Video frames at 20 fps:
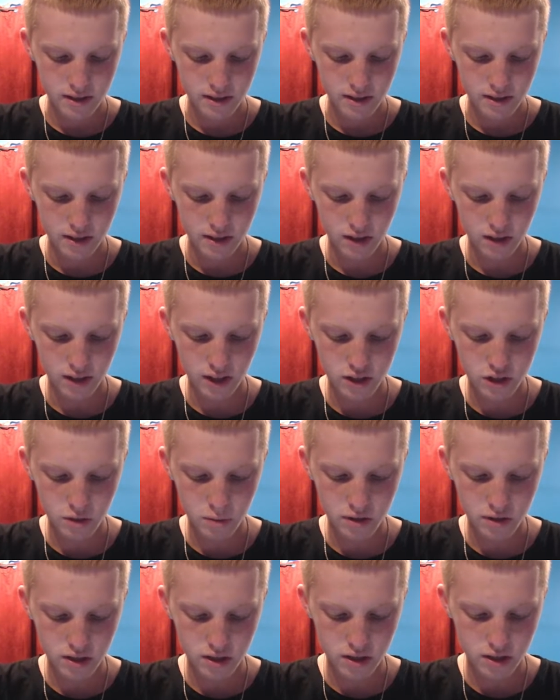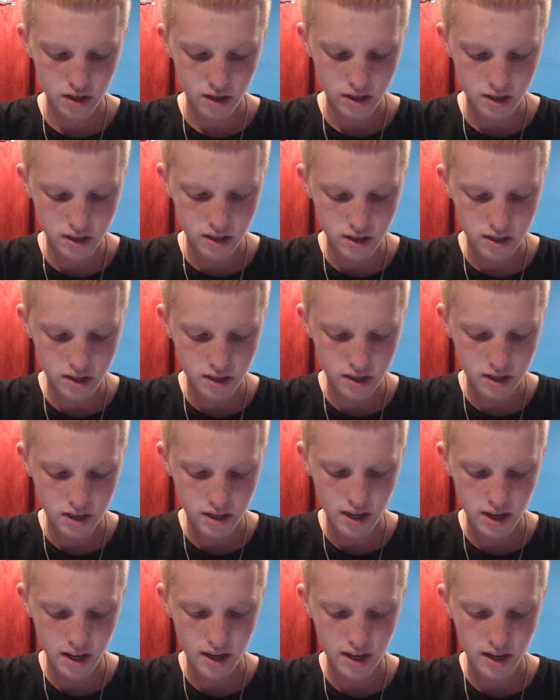The Electro Wizard is gonna
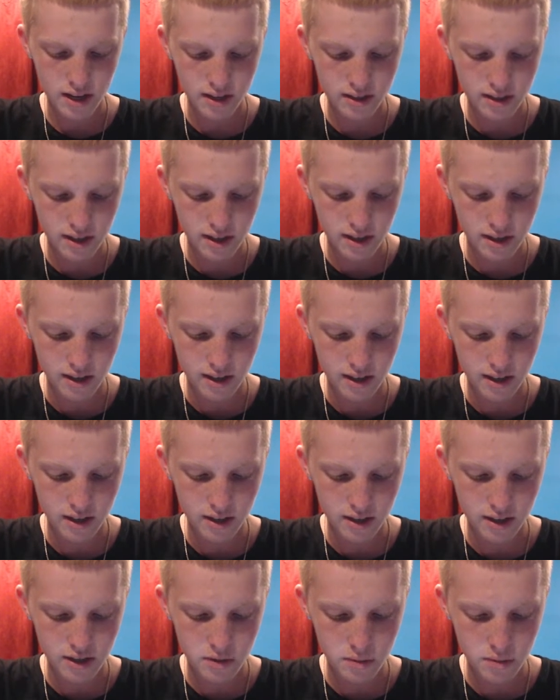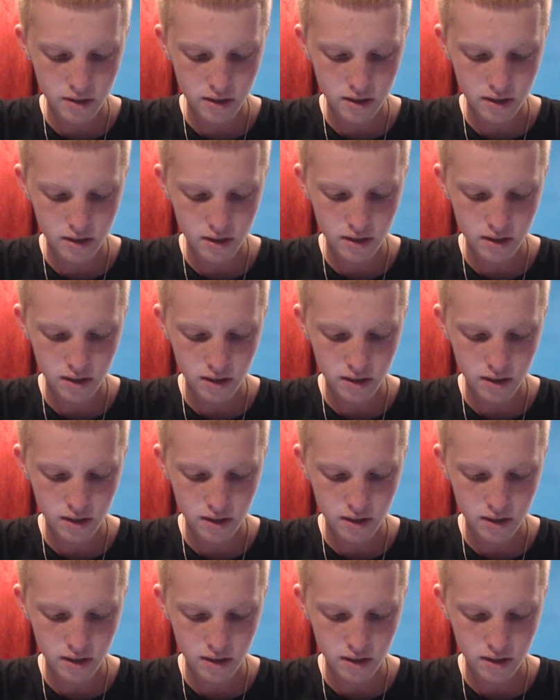take out that Ice Wizard.